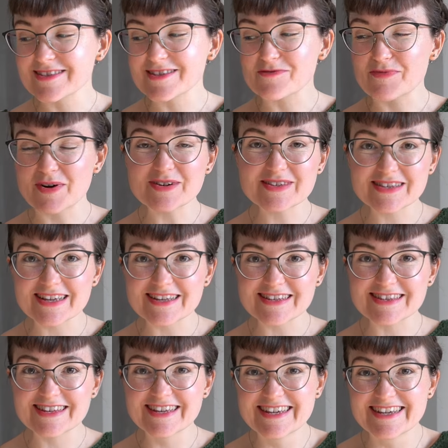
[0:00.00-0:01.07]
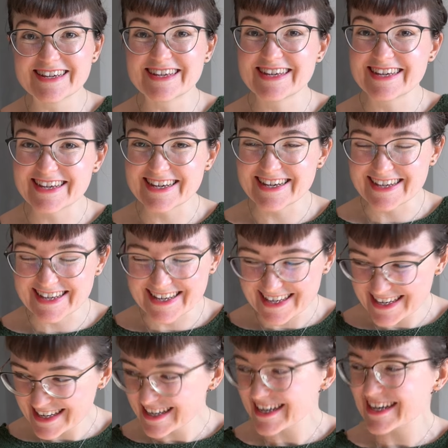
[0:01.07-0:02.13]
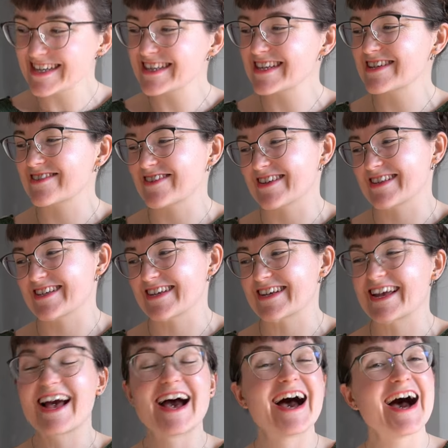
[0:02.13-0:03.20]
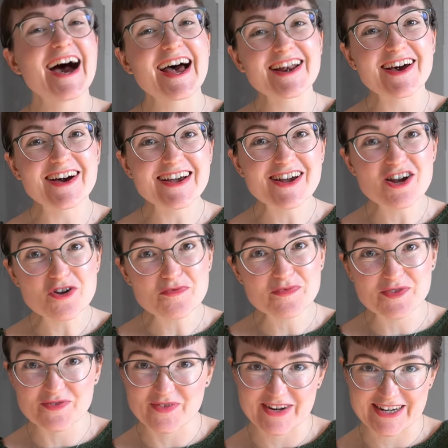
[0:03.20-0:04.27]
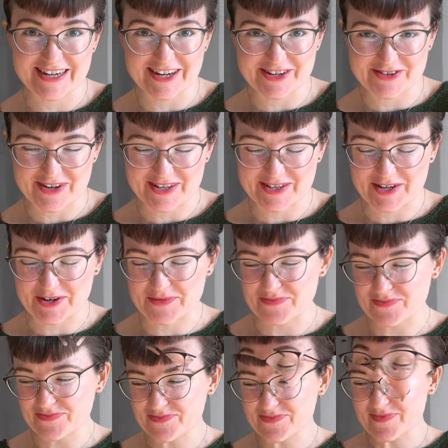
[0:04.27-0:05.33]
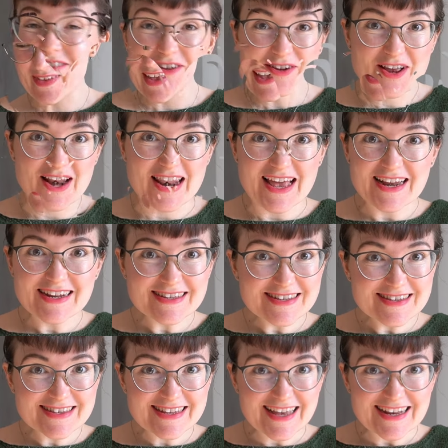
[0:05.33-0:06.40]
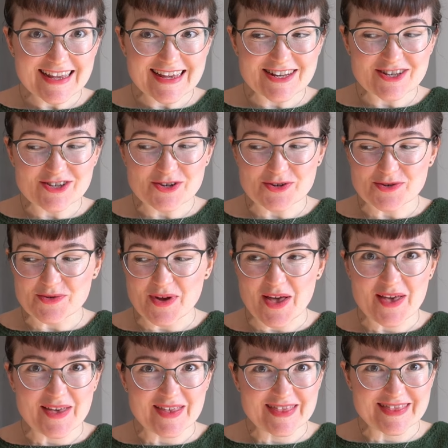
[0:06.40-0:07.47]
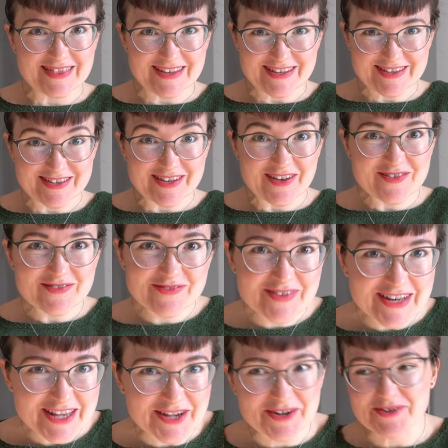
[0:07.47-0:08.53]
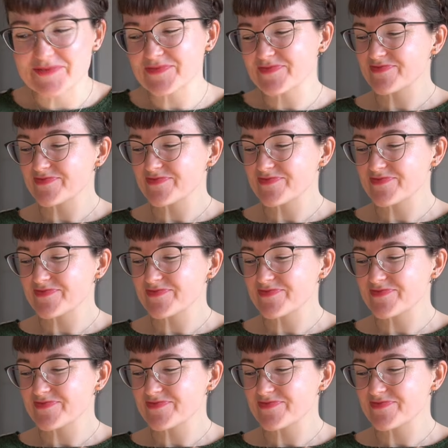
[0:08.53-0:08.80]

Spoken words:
the process is interesting and I hope you find it interesting. So let us get into this video.